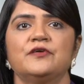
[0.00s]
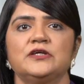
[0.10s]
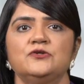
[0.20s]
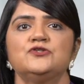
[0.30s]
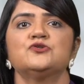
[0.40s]

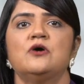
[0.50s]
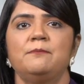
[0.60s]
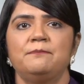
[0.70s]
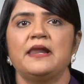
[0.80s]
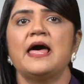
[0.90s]
you to
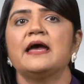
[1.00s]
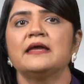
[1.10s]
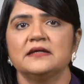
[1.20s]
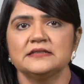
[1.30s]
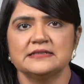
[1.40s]

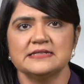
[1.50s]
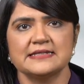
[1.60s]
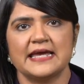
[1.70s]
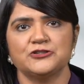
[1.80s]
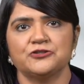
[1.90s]
apply under this
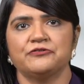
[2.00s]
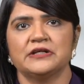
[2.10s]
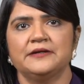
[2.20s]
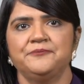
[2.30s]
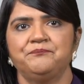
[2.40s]

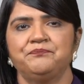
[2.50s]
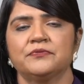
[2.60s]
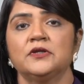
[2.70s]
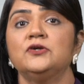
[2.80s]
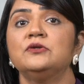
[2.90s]
category.
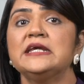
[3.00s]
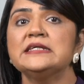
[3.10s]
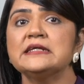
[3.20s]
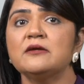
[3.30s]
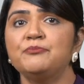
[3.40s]
You
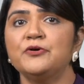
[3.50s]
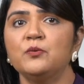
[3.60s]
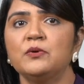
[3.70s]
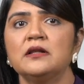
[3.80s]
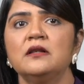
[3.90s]
need an
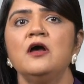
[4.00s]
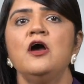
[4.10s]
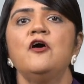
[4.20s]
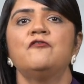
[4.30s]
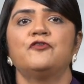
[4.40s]
approval
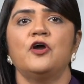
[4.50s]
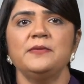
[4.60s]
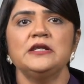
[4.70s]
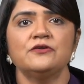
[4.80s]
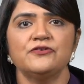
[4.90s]

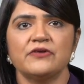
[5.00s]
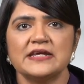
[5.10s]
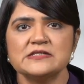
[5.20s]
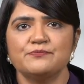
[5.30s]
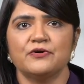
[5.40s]
from an
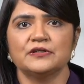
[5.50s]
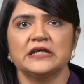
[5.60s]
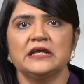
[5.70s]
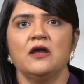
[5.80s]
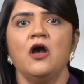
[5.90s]
authorized
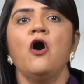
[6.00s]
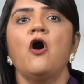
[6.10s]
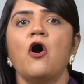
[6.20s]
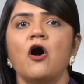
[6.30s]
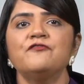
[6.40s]
body,
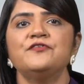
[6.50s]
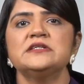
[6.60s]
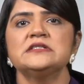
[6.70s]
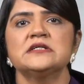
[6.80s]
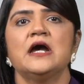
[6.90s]
often